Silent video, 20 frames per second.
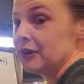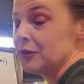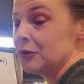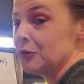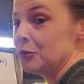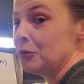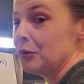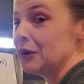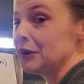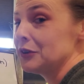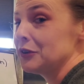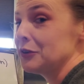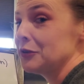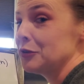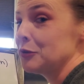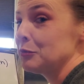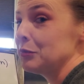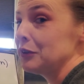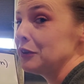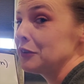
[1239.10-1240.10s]
What do the
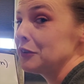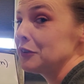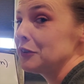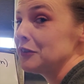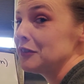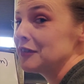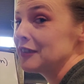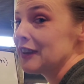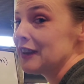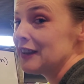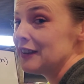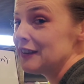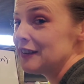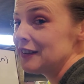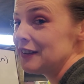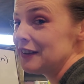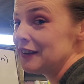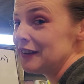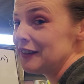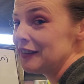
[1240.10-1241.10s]
plurals end
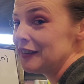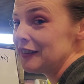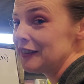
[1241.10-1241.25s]
in